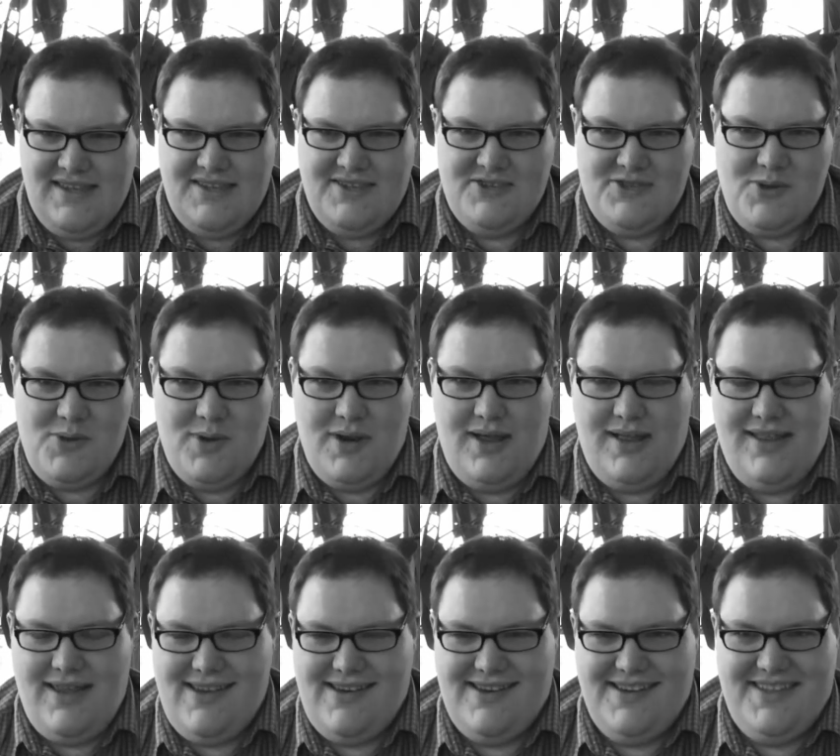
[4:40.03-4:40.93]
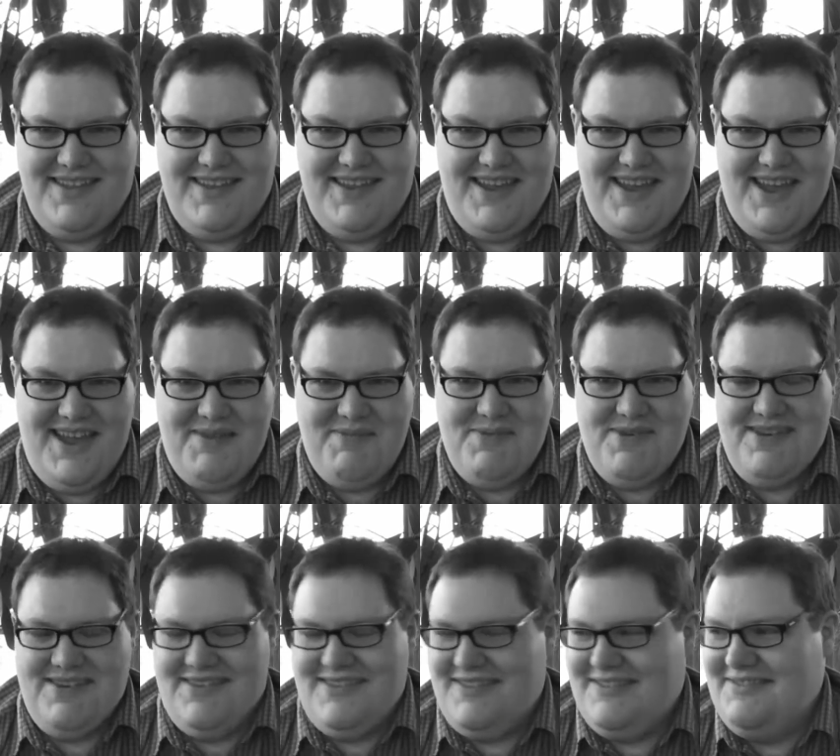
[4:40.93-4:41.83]
So what I like to think
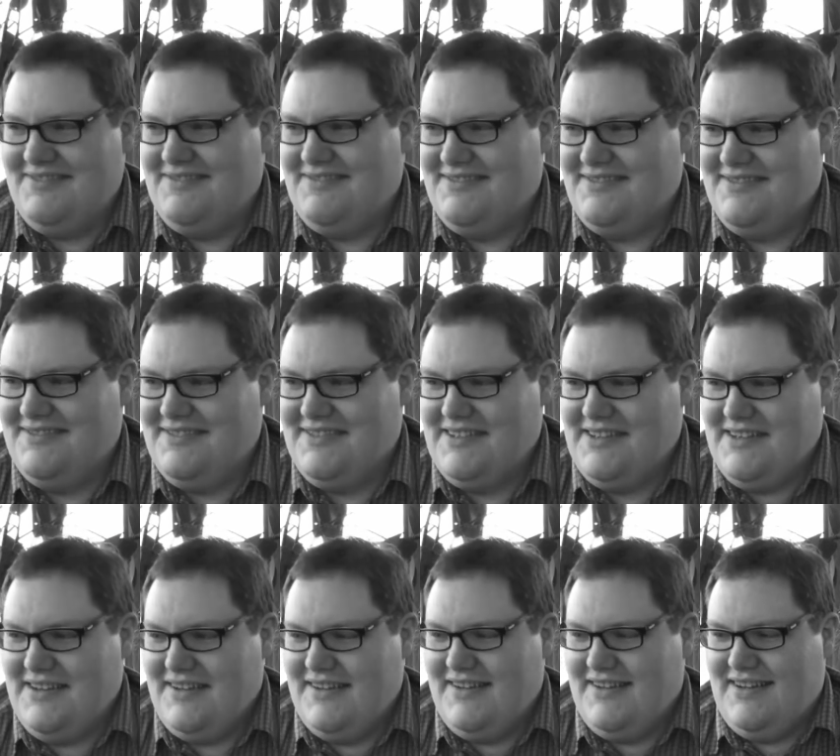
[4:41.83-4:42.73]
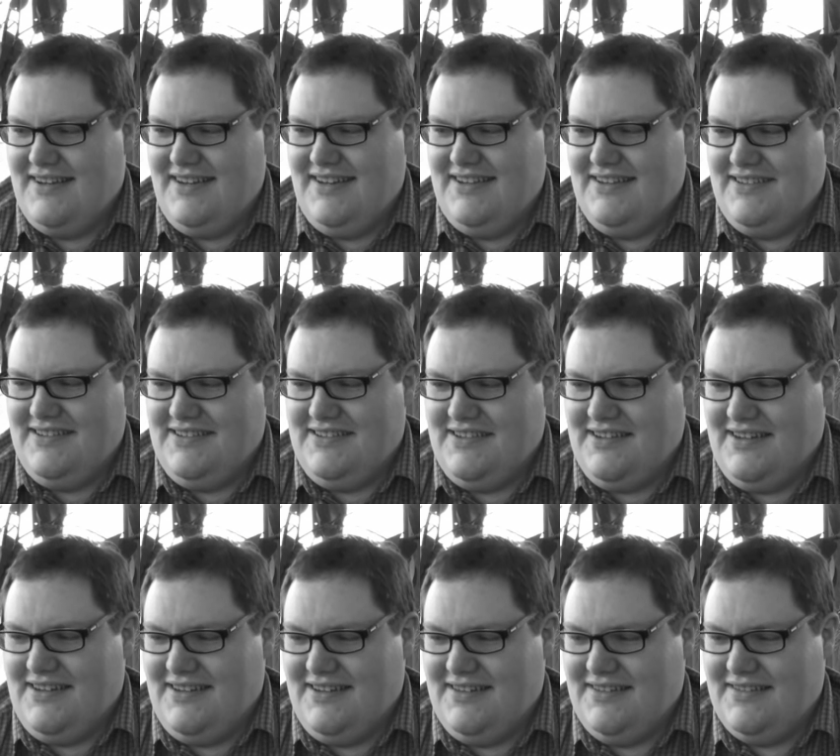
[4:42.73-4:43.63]
happened is
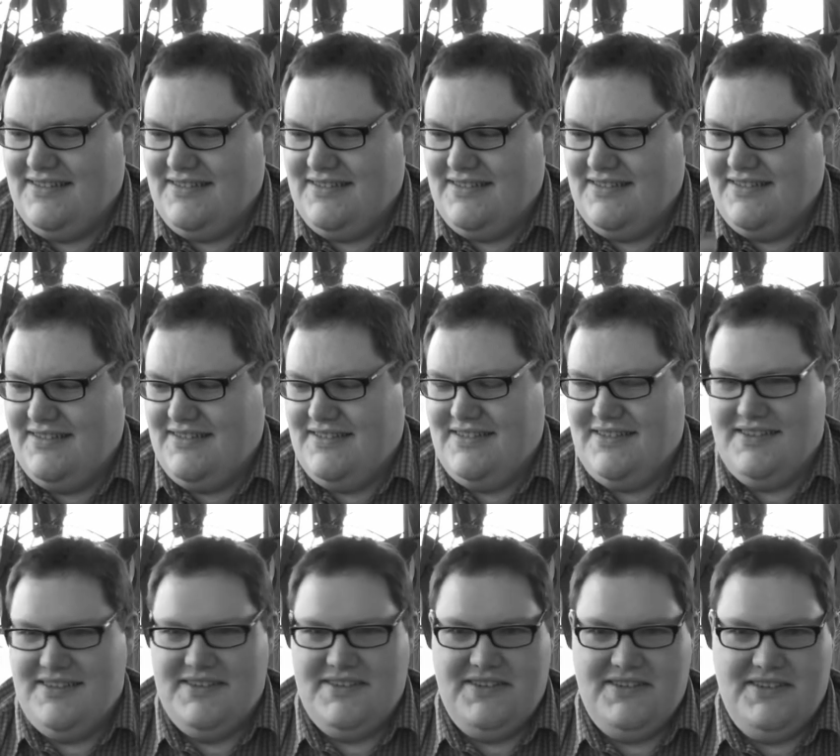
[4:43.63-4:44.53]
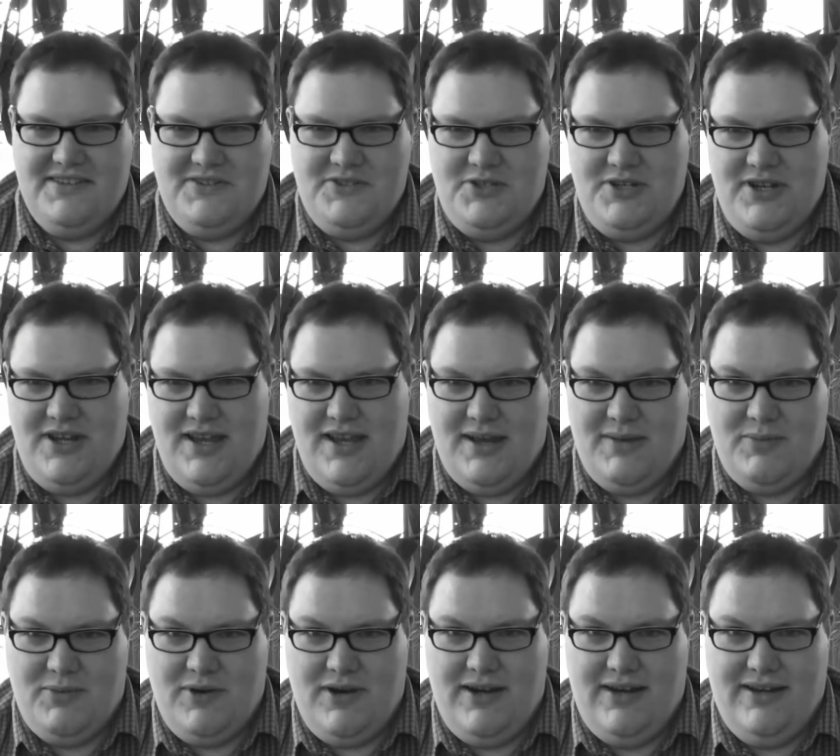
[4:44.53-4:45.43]
she got
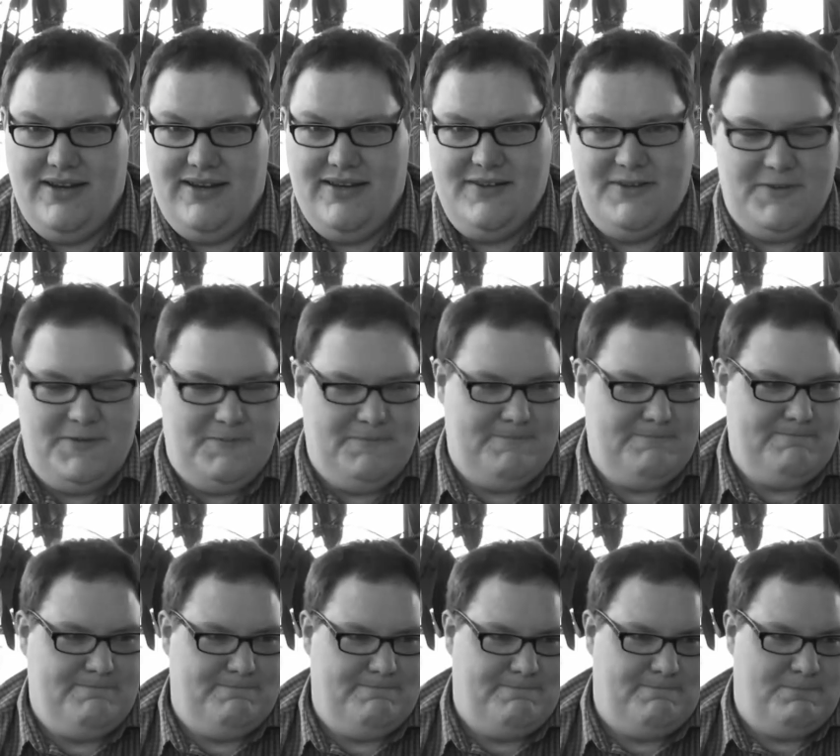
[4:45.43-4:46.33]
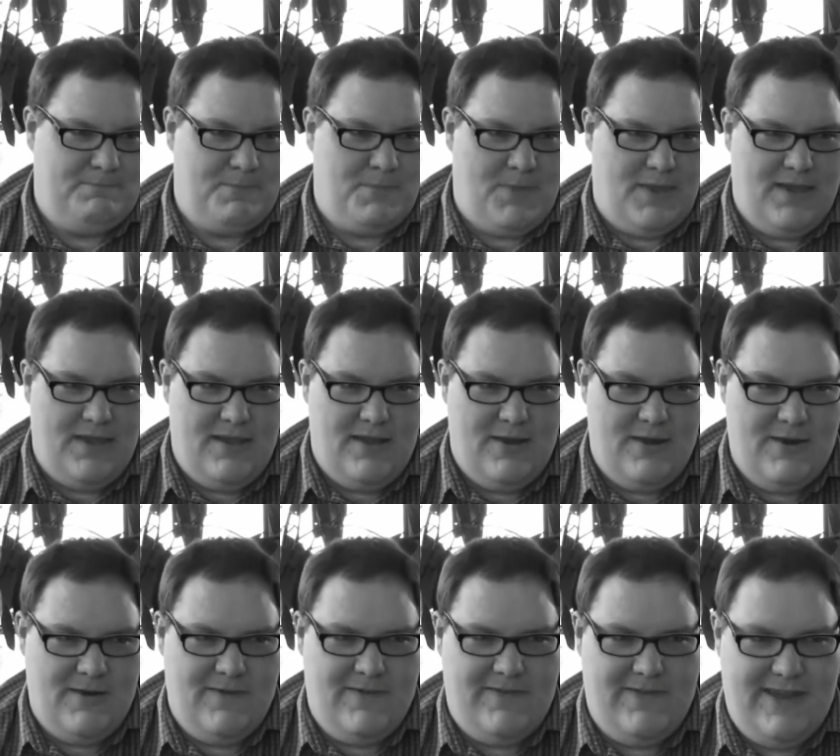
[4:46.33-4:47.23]
pregnant,
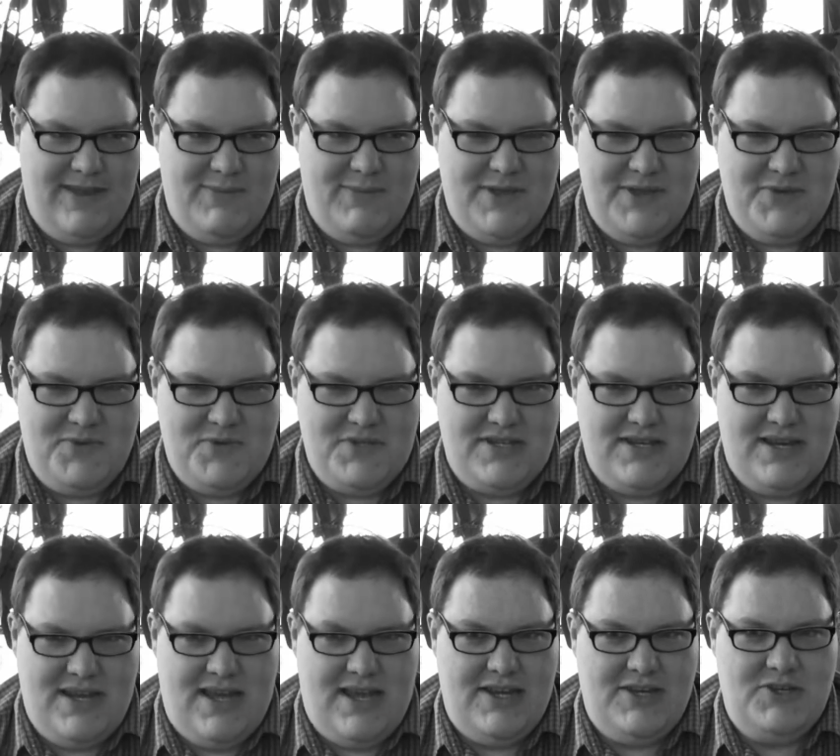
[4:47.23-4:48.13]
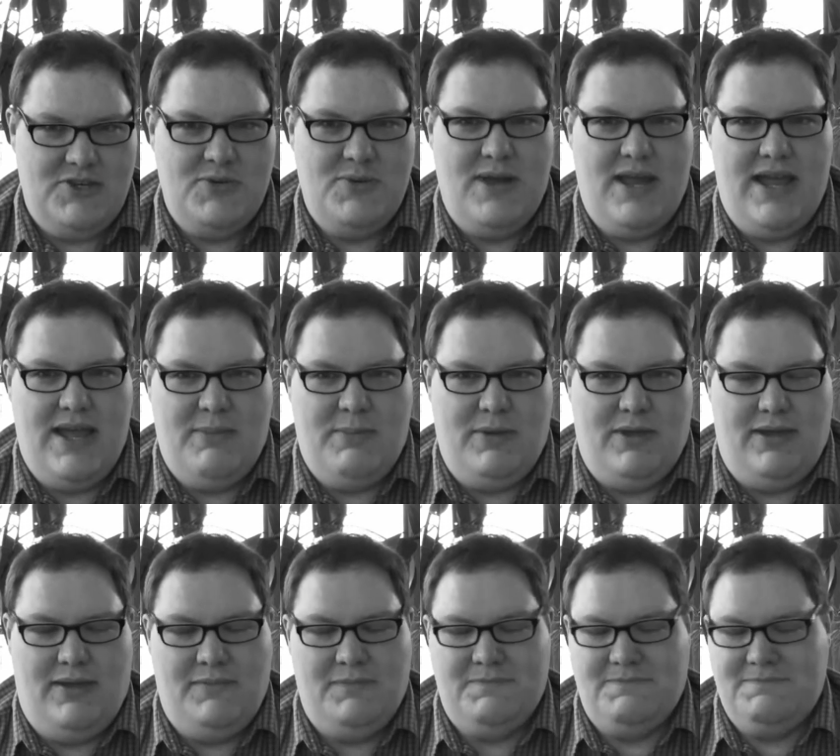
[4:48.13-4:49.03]
her family was not too happy,